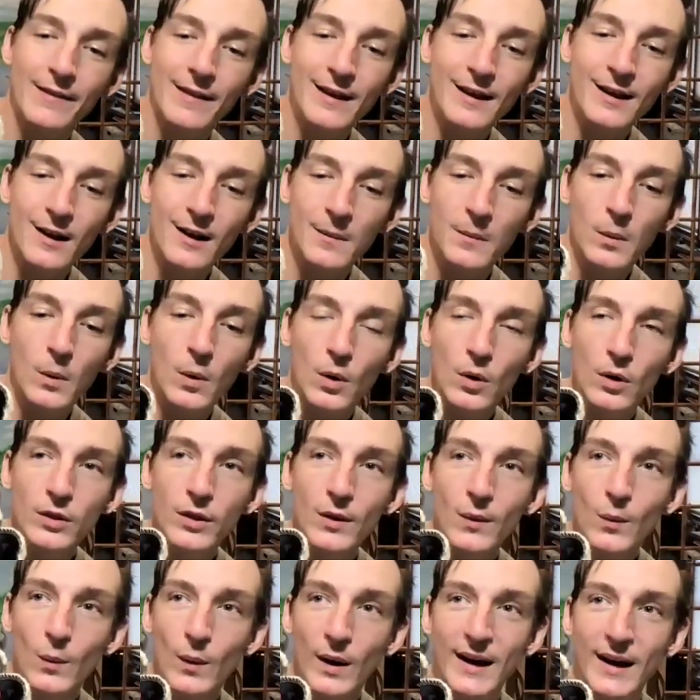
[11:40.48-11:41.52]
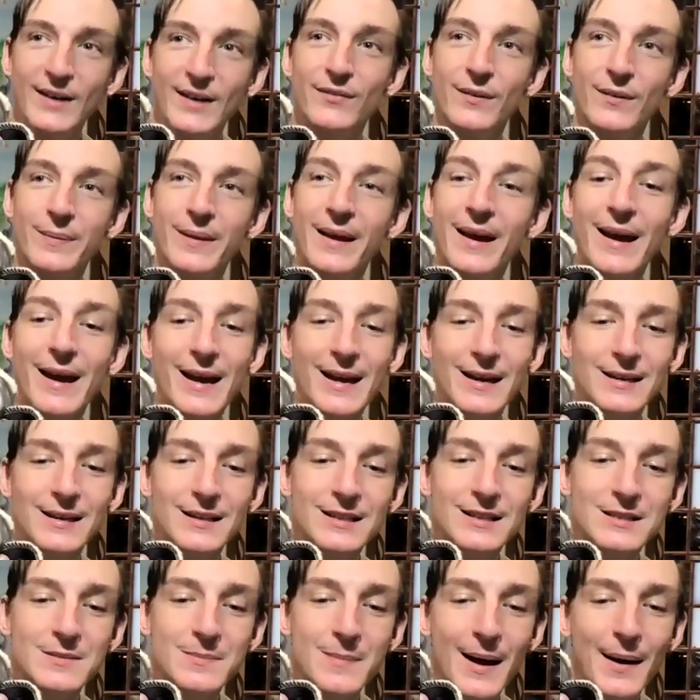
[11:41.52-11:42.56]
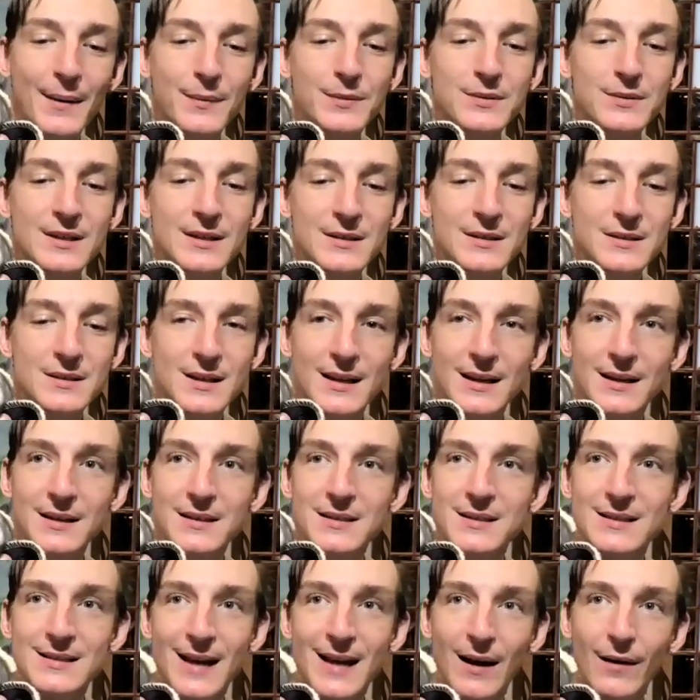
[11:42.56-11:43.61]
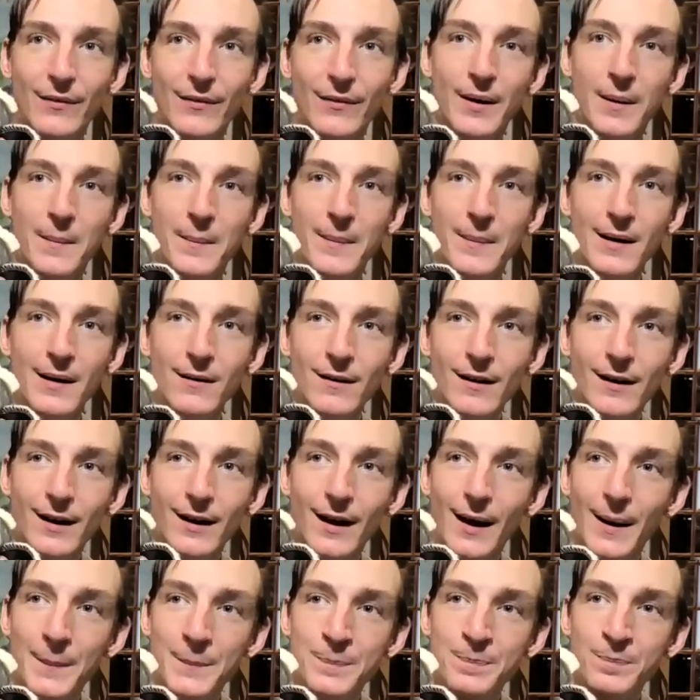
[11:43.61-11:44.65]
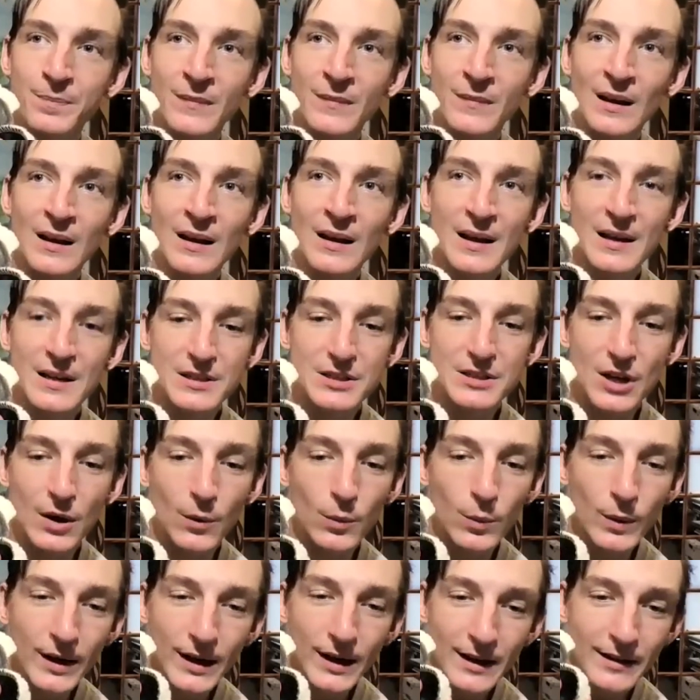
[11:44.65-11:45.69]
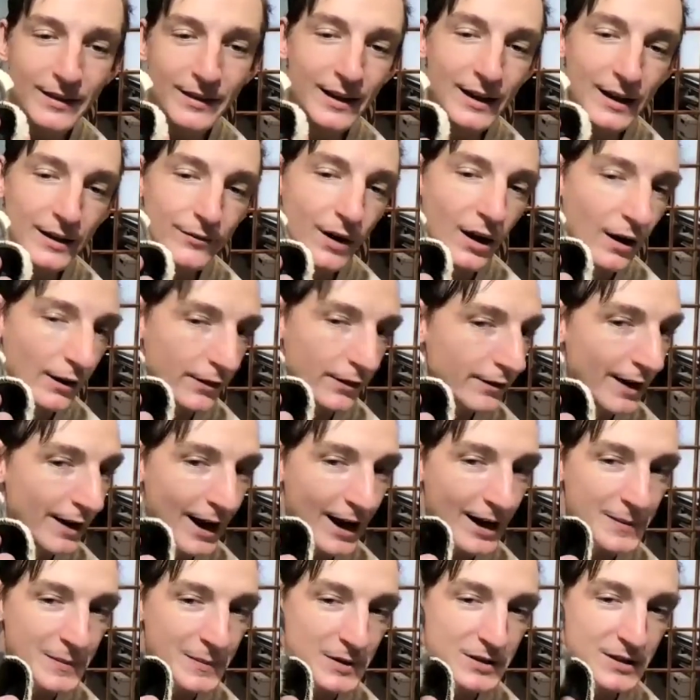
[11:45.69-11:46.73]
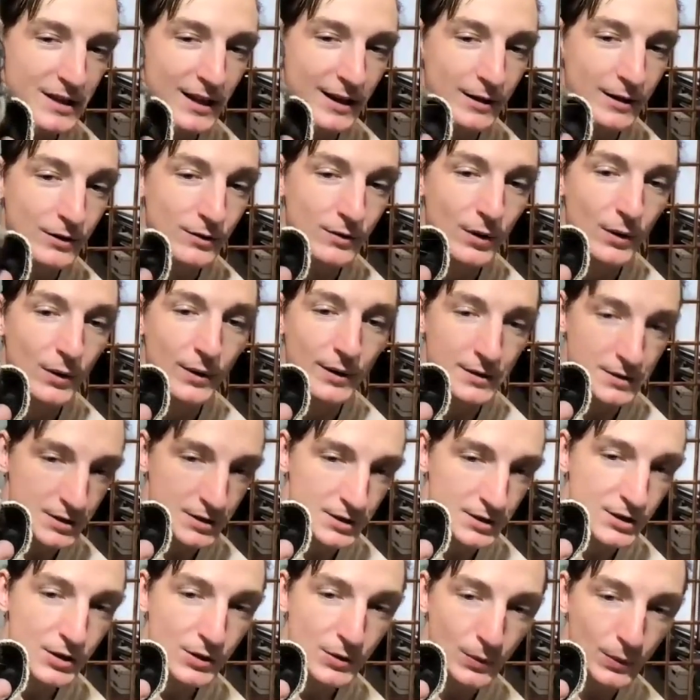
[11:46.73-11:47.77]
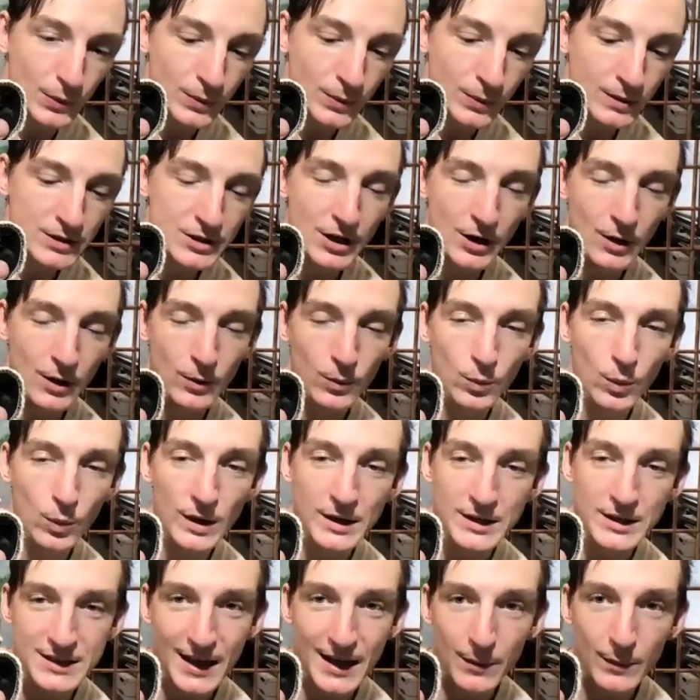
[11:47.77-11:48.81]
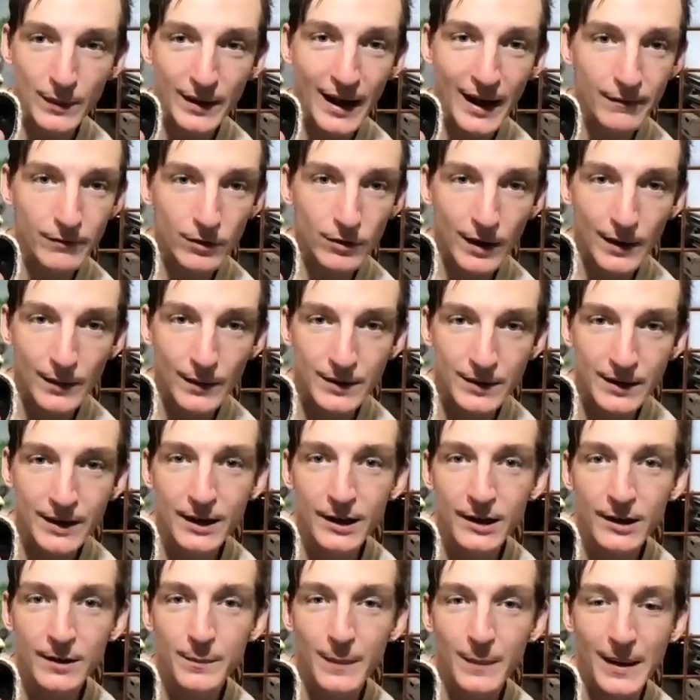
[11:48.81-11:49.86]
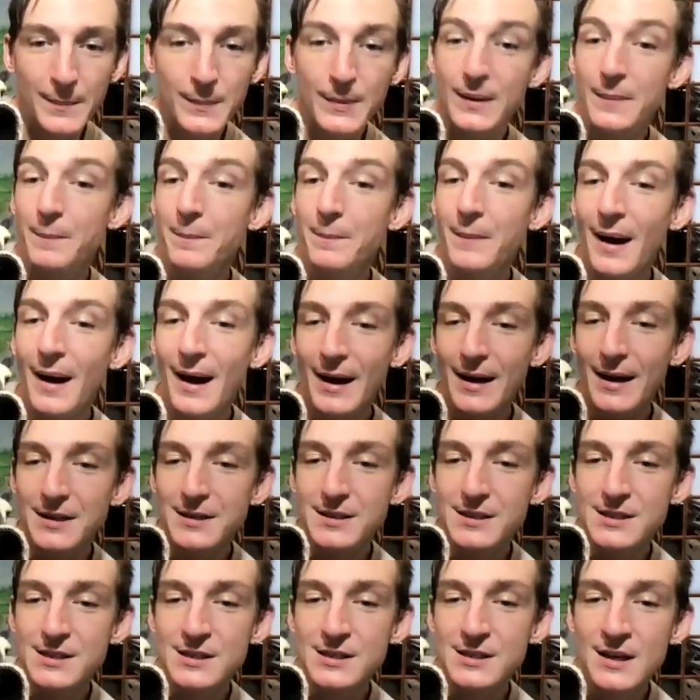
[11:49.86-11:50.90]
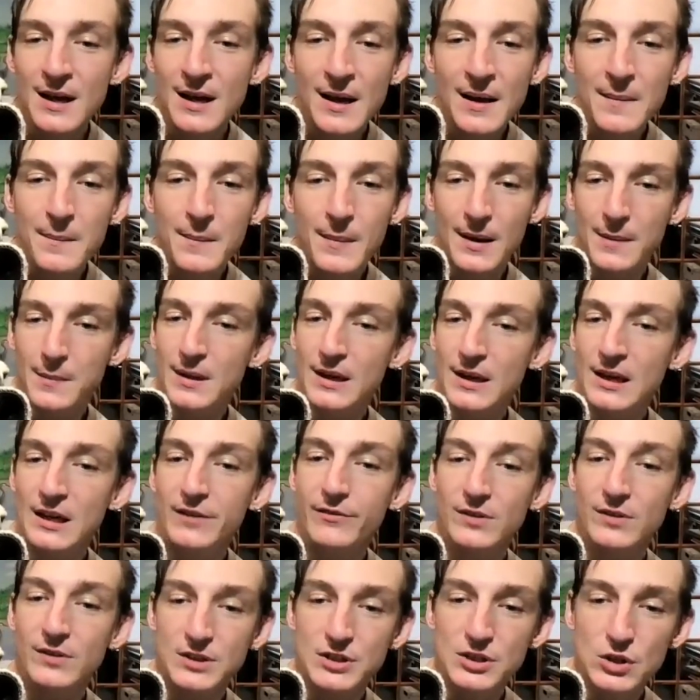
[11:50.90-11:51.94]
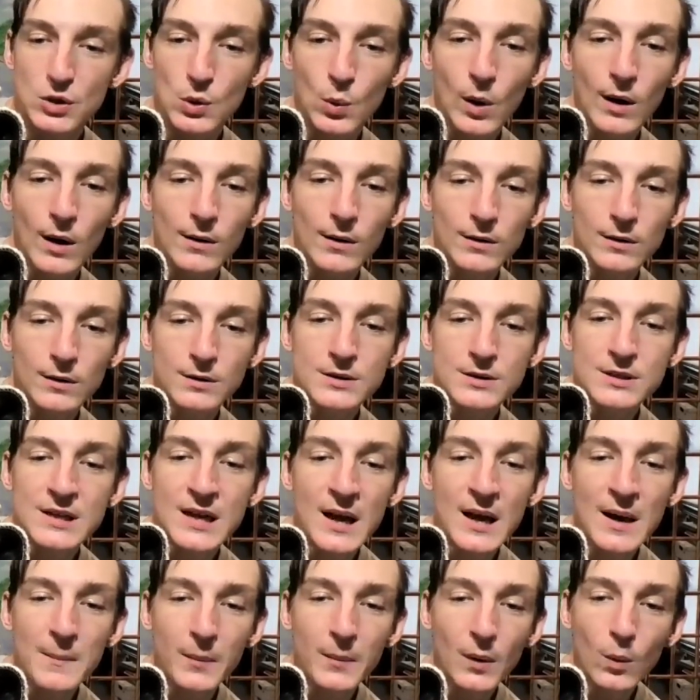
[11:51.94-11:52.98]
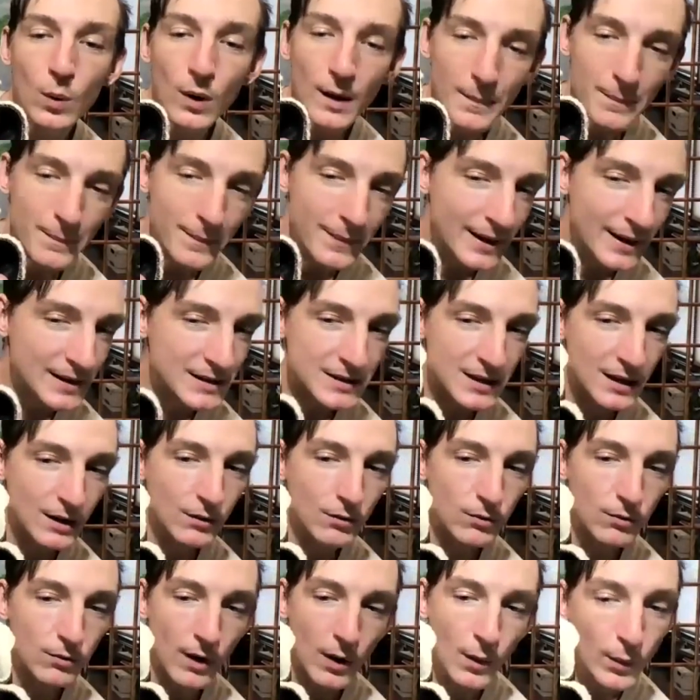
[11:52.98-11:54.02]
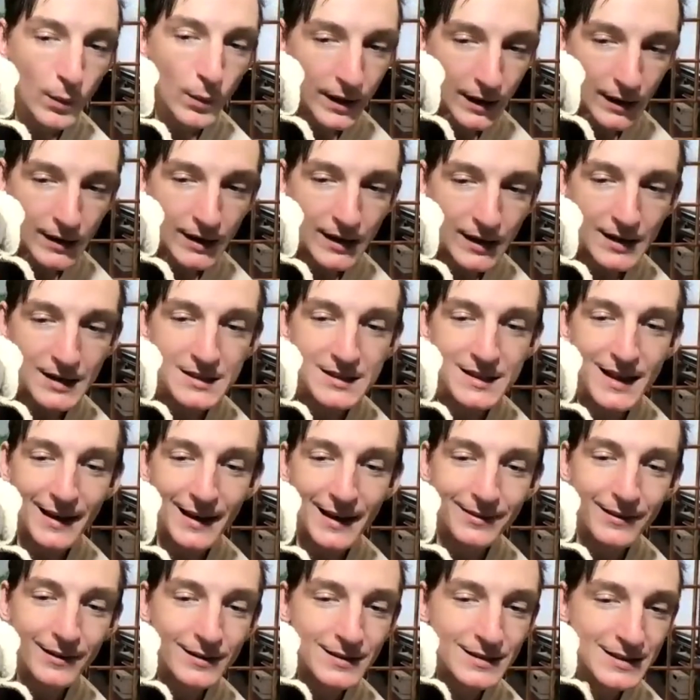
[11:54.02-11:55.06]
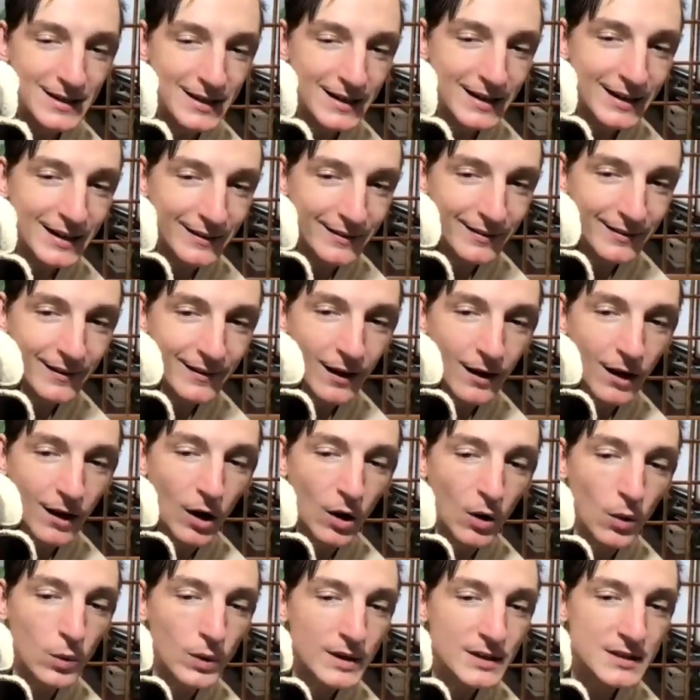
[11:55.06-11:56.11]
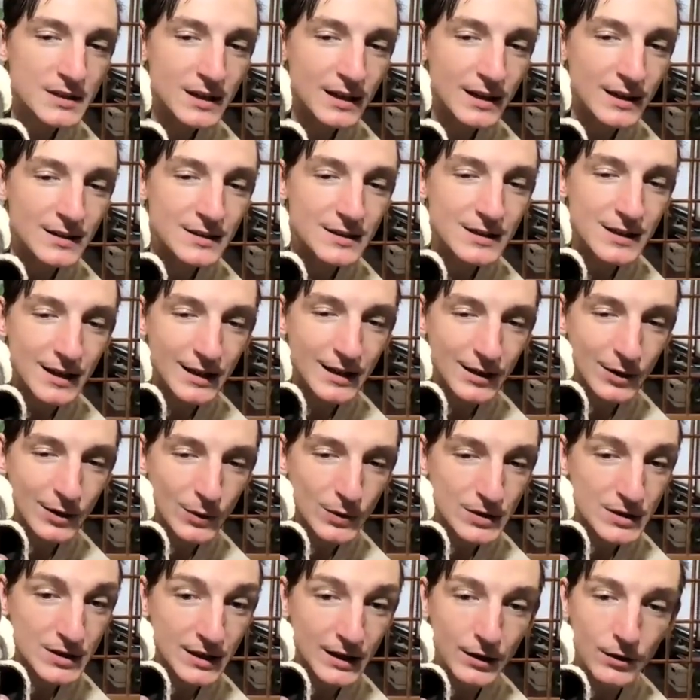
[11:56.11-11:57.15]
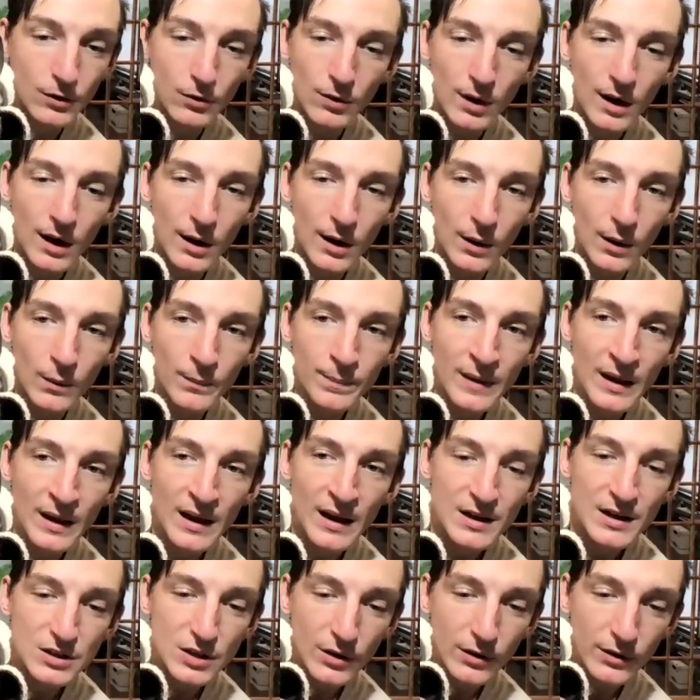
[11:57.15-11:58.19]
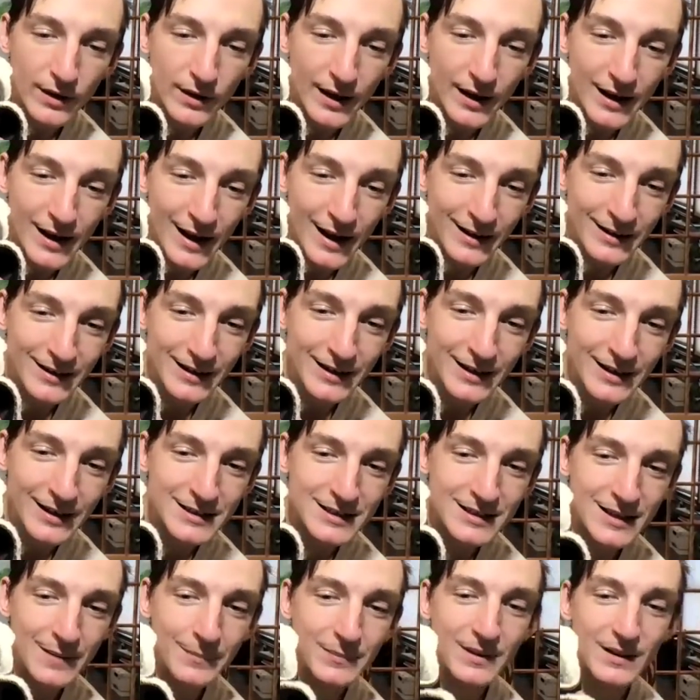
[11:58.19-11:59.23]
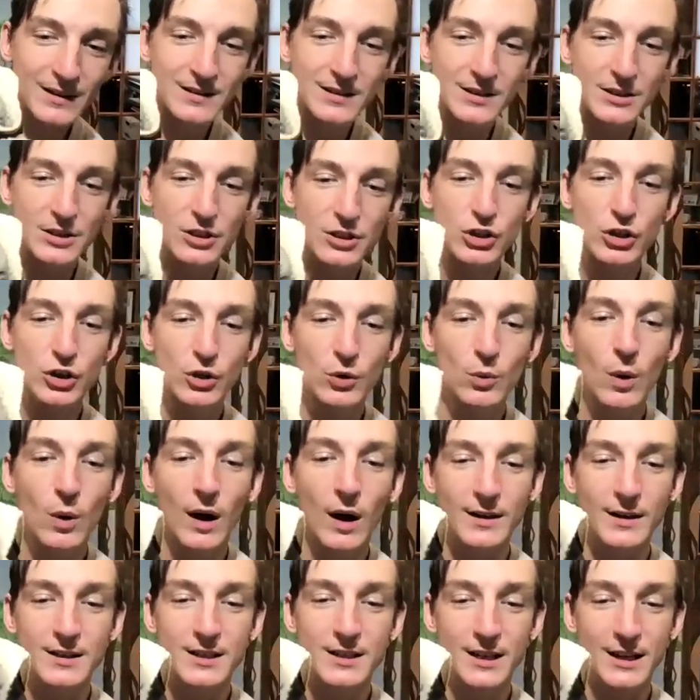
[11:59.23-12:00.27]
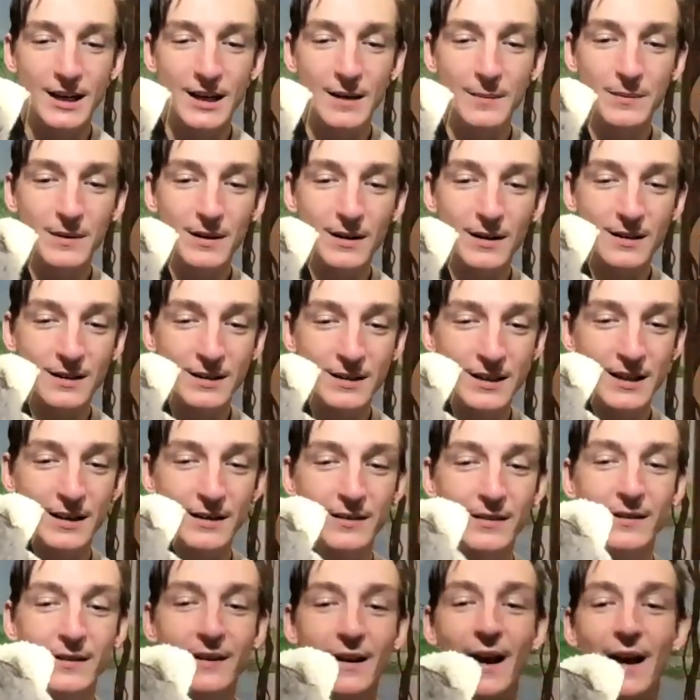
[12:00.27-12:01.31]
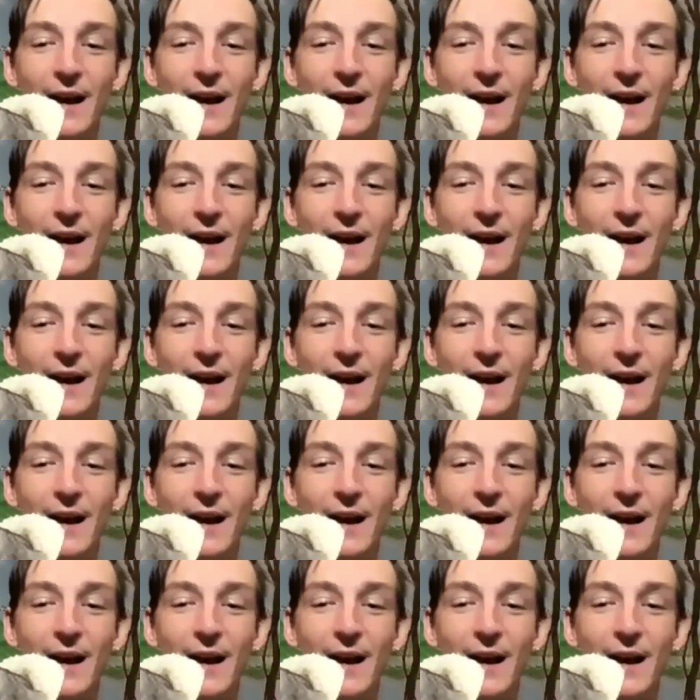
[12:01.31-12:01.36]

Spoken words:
and they come all the way from the Andes Mountains in South America. So we can think of other animals that are rodents too. So ones that we have around here might be mice, maybe even squirrels. But what makes a rodent is that their teeth always continuously grow. So they need something to chew on to keep their teeth